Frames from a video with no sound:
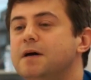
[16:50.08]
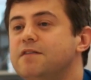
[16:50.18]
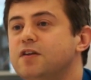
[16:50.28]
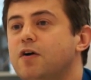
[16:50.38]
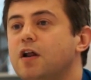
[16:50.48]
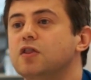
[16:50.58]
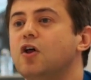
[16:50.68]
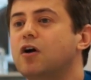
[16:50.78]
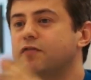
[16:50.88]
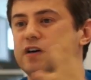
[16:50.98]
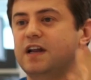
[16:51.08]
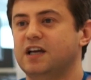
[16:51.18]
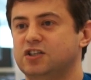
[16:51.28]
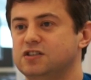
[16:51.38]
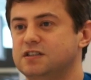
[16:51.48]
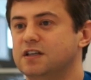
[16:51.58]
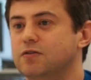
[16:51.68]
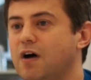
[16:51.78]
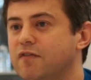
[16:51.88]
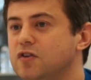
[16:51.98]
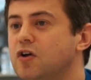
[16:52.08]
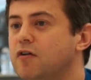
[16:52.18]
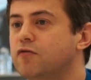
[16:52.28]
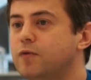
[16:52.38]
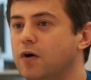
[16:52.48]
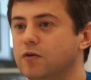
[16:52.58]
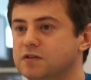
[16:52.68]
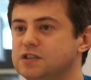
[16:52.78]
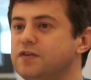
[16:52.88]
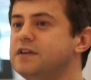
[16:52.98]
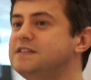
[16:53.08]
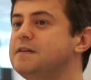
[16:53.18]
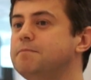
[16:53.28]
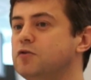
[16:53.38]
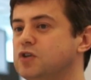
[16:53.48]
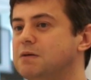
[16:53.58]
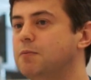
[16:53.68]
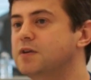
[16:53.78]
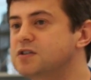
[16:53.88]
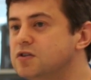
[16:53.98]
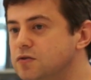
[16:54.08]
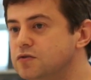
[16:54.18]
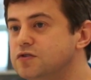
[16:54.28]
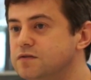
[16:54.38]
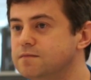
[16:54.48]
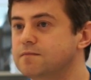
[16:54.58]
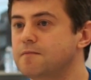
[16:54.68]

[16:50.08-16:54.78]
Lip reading: But if there are a lot of connections in the graph, a lot of roads, it's very simple to come up with a solution.